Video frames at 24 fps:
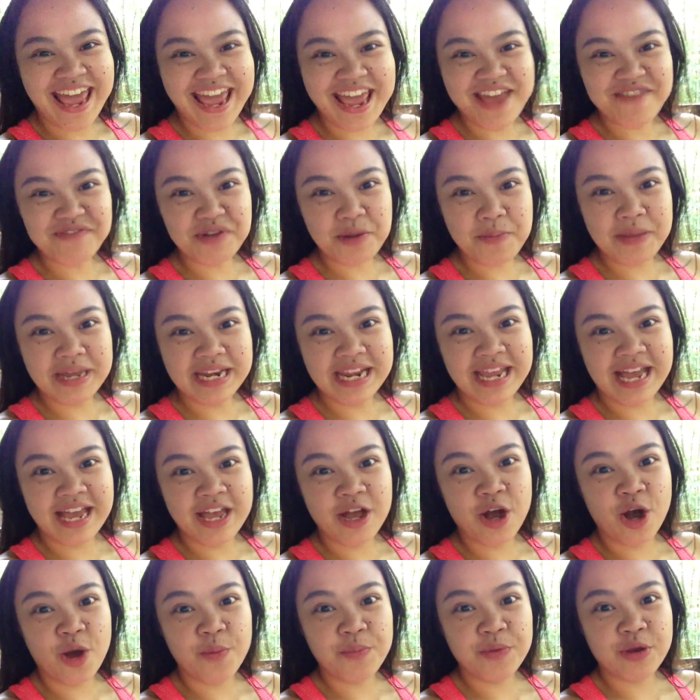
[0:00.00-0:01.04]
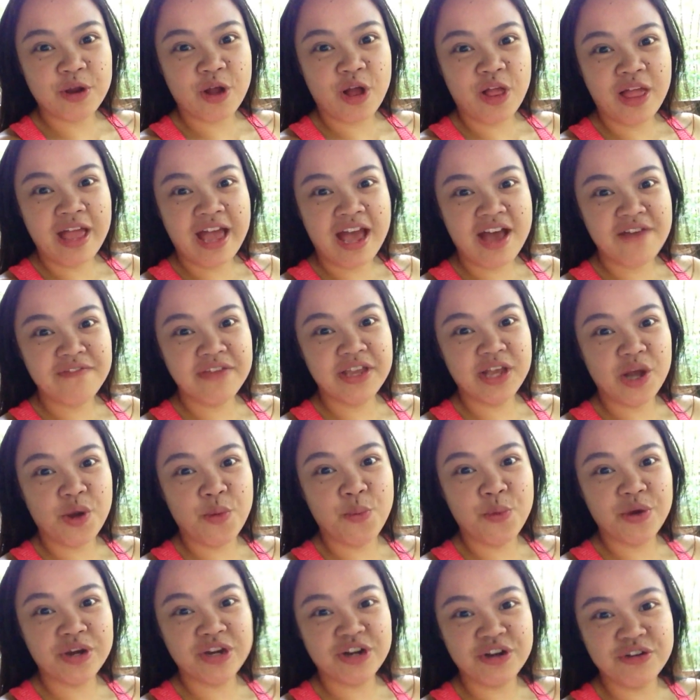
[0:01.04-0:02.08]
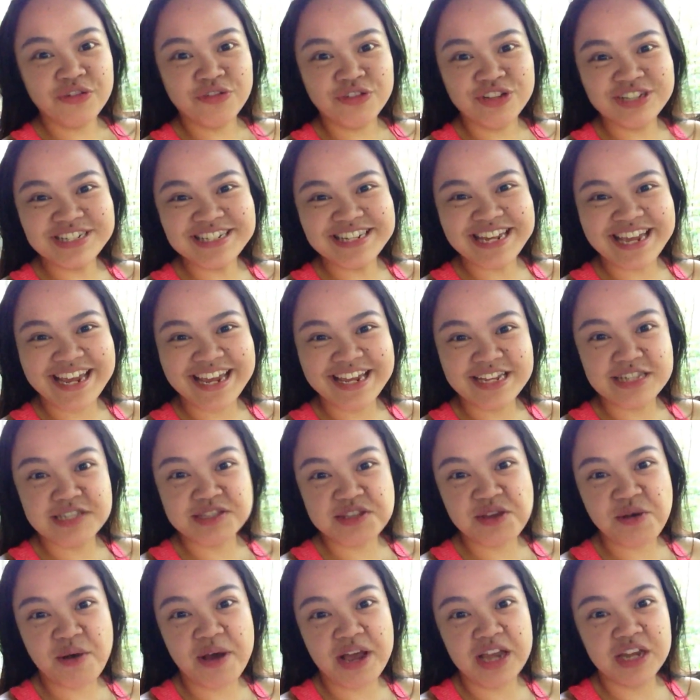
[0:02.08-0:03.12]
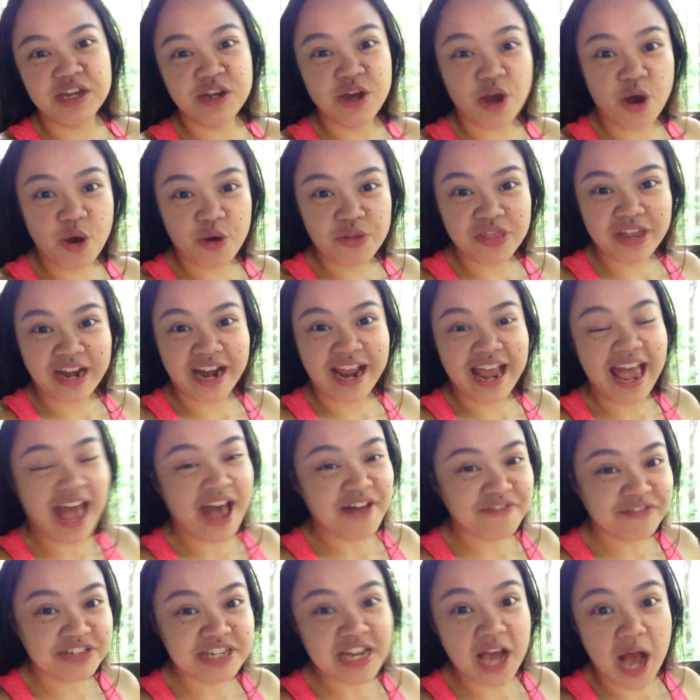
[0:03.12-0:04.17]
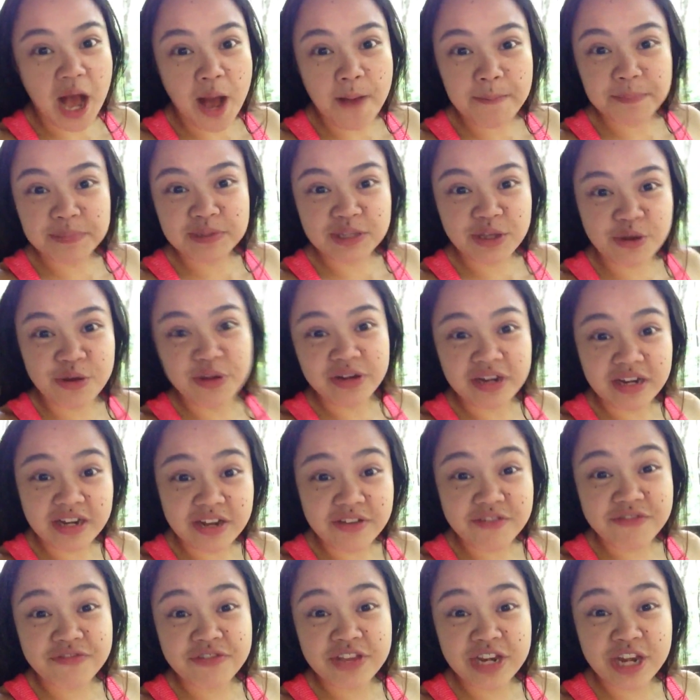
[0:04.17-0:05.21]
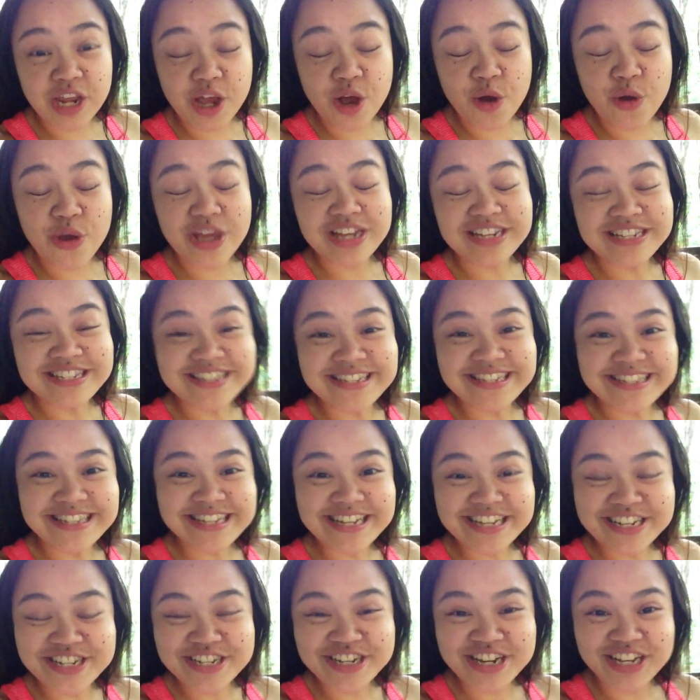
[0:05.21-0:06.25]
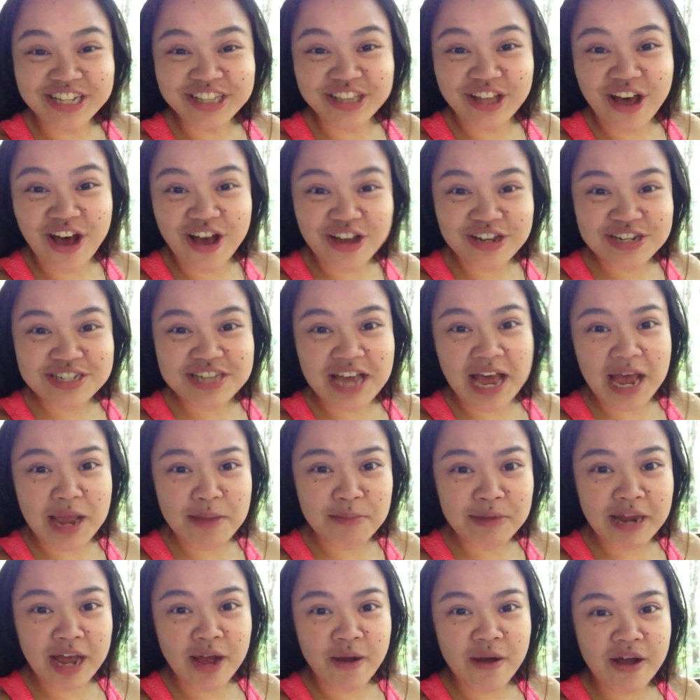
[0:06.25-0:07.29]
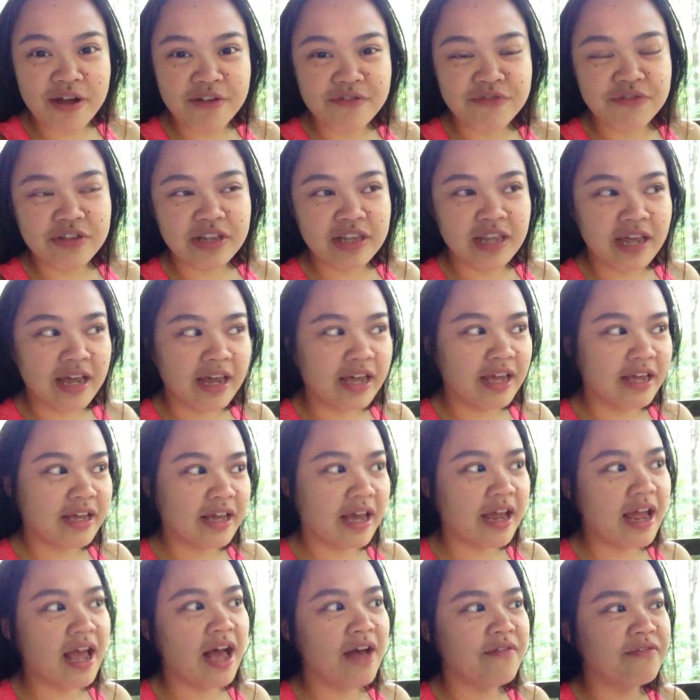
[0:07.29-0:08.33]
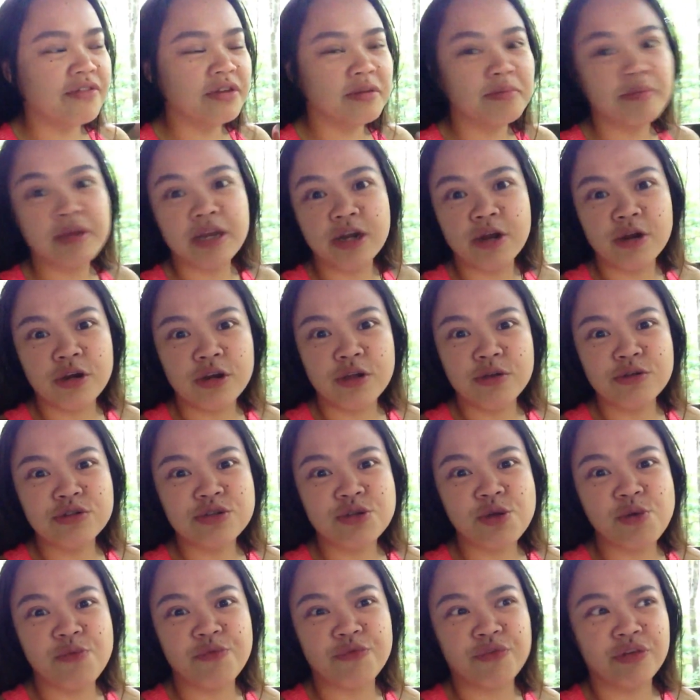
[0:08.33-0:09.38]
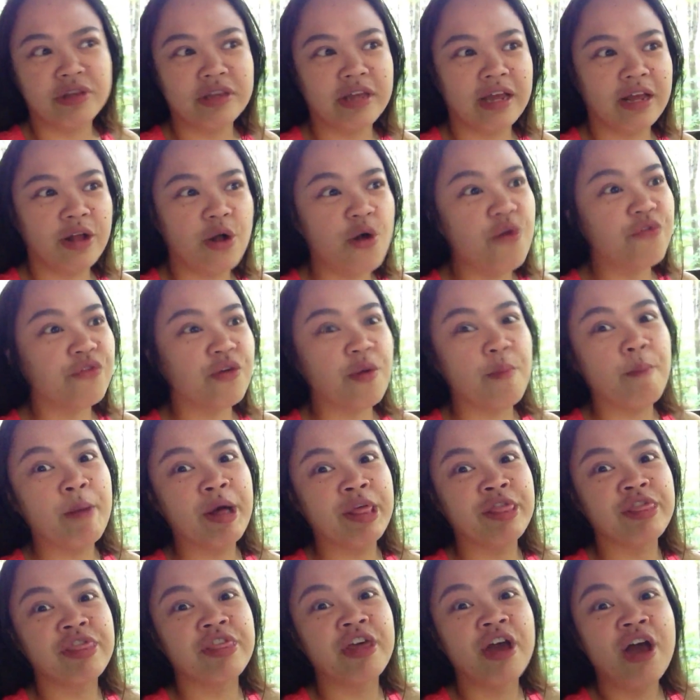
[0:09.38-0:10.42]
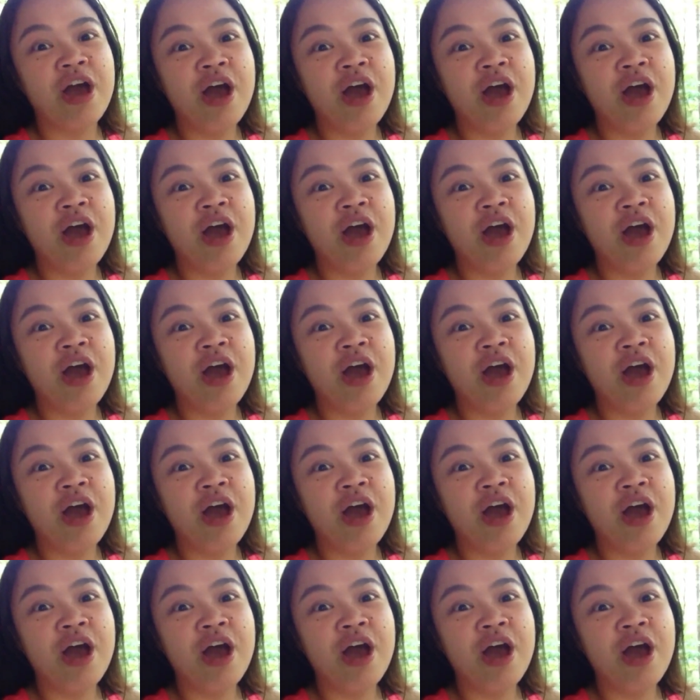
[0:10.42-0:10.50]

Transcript: Hey everybody, I hope you're all having a wonderful day. So I know that I haven't uploaded a video in such a long time now. I feel like I haven't been on YouTube for like over a month